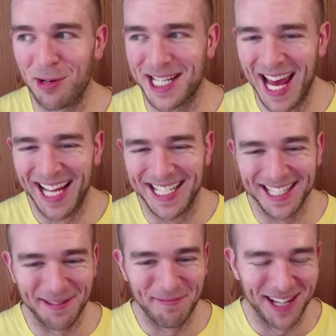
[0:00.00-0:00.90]
sense
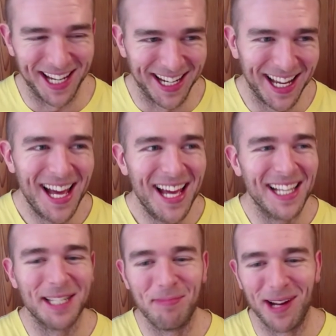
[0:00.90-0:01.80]
to me,
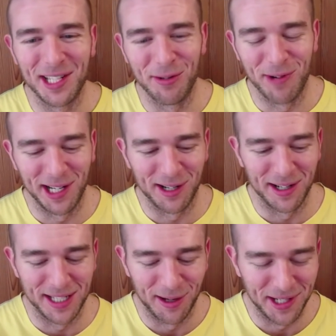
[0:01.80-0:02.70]
especially when you're
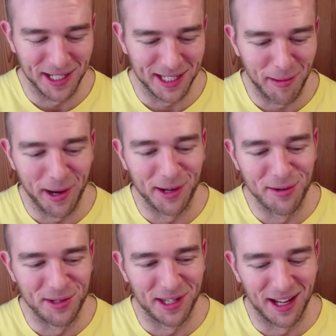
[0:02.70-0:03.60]
insulting somebody
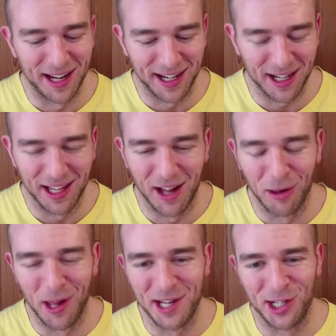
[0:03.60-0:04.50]
who's like a
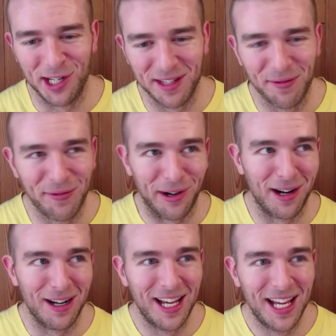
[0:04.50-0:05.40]
legend
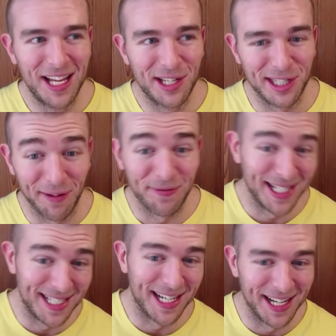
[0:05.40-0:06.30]
for stuff he
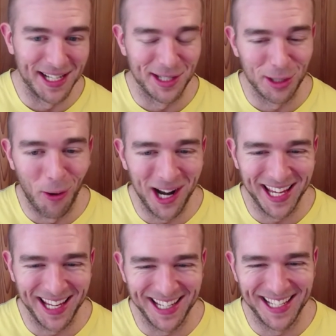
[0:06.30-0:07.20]
did in his
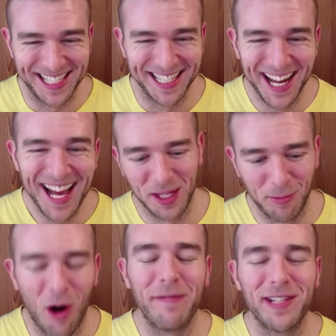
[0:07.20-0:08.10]
twenties.
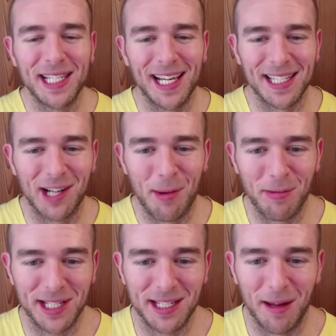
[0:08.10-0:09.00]
Well, obviously he has to come up
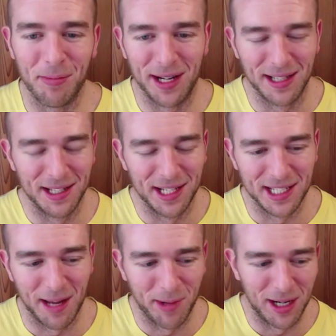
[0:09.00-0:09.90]
with something to
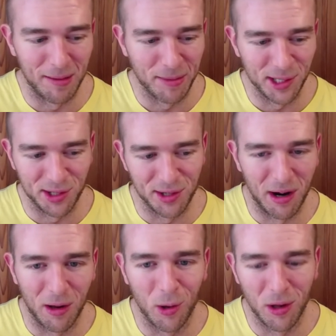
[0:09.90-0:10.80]
diss Eminem because there's not a
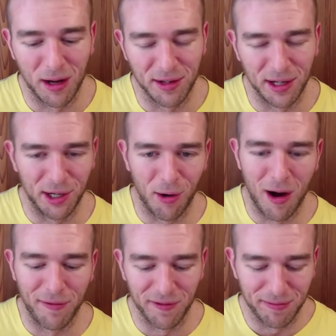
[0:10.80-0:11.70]
whole lot you can go
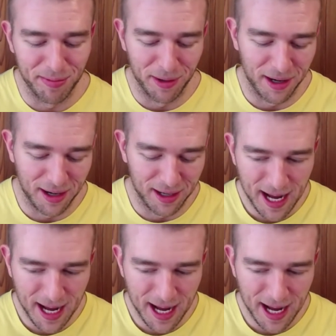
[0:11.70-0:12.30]
off of, but uh,